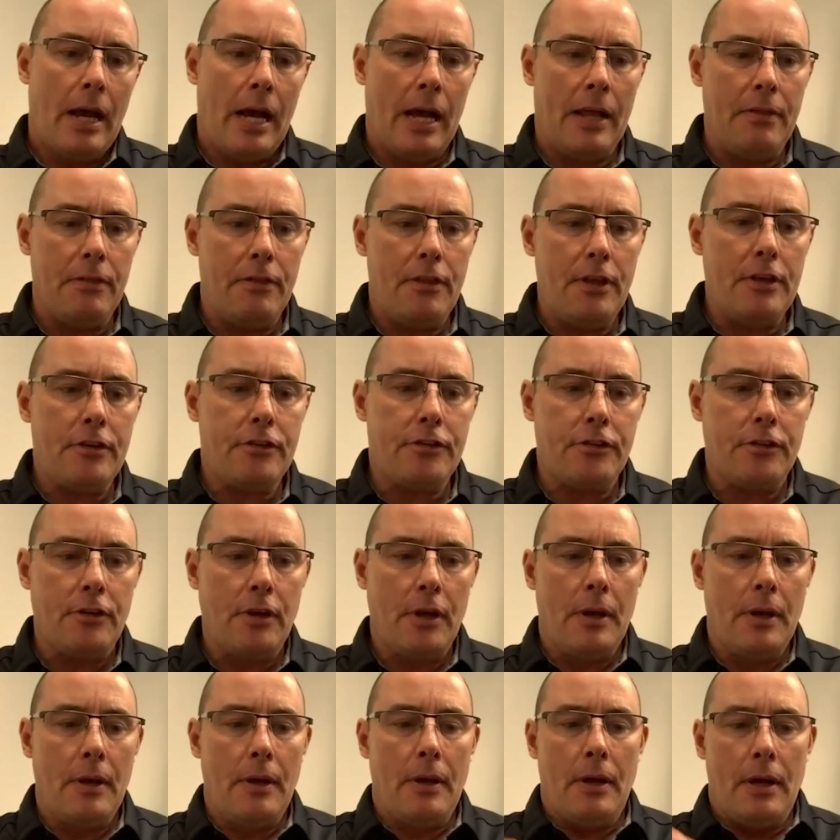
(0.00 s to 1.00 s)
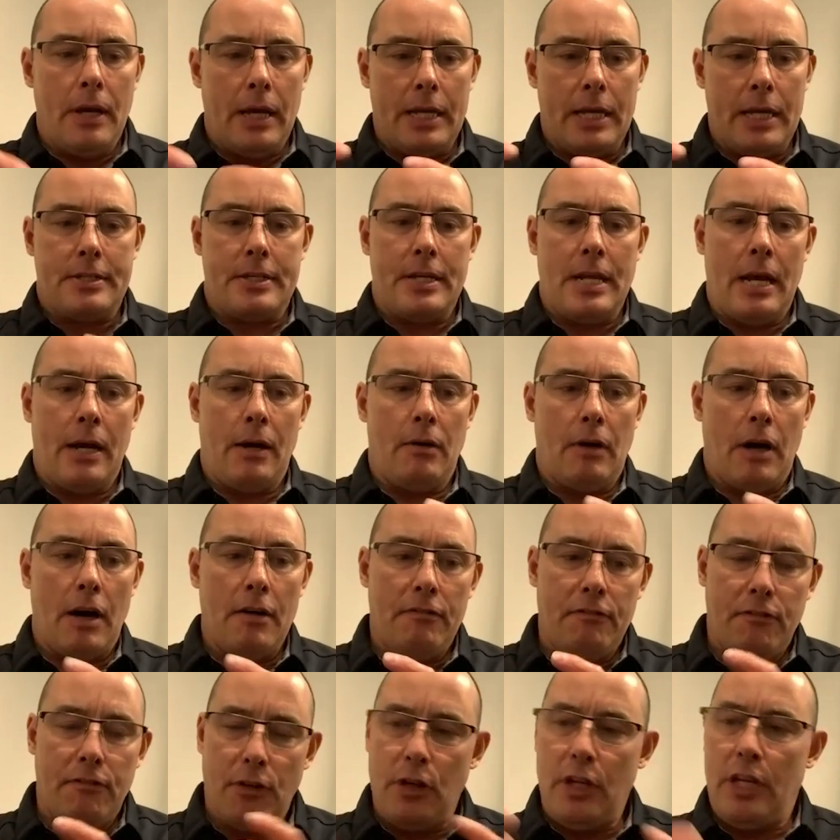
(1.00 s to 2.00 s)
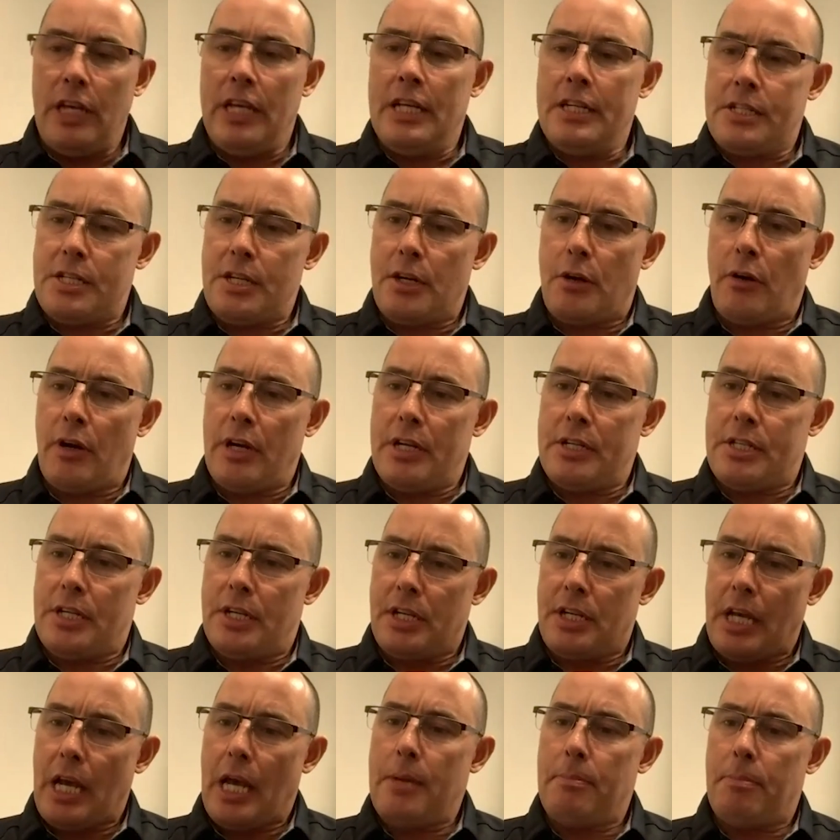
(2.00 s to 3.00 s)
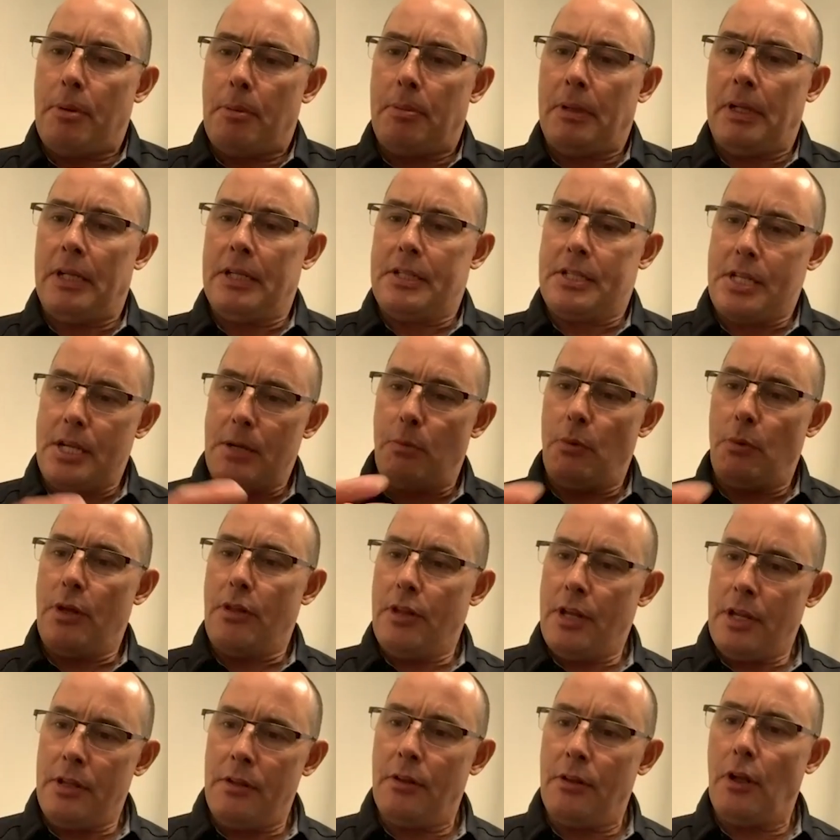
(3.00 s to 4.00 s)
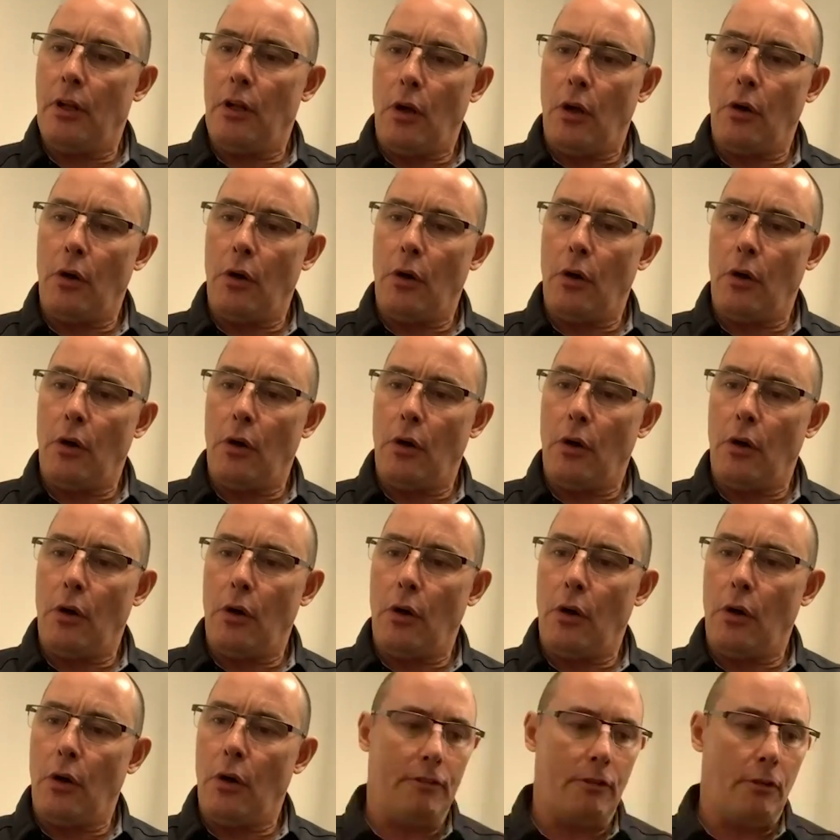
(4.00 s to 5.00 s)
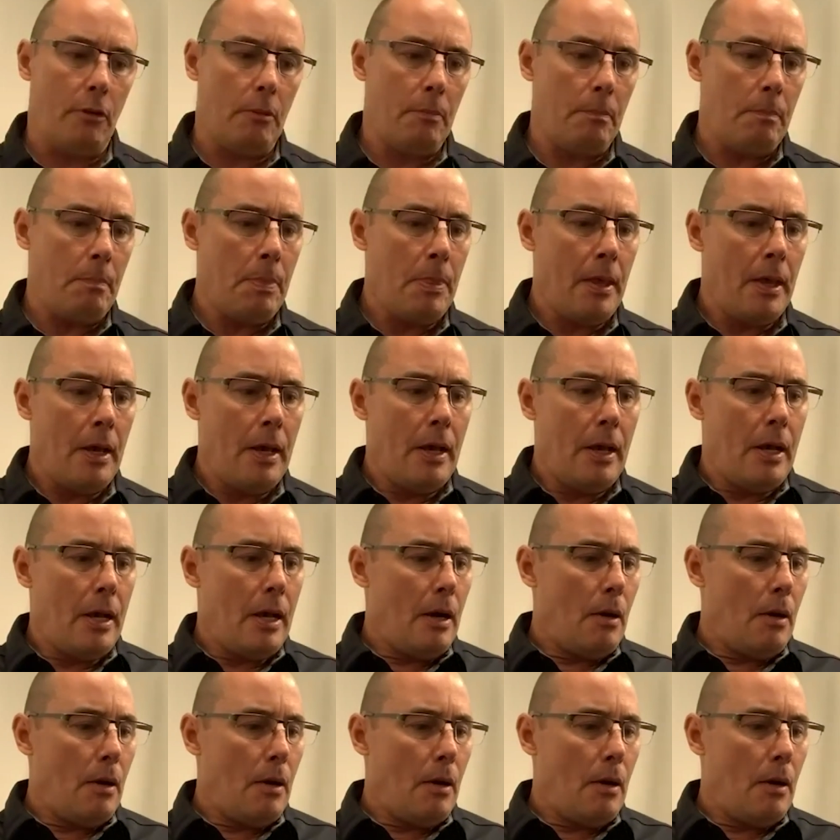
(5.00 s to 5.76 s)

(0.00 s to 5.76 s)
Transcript: And this is now a fully integrated capability within the LogRhythm platform.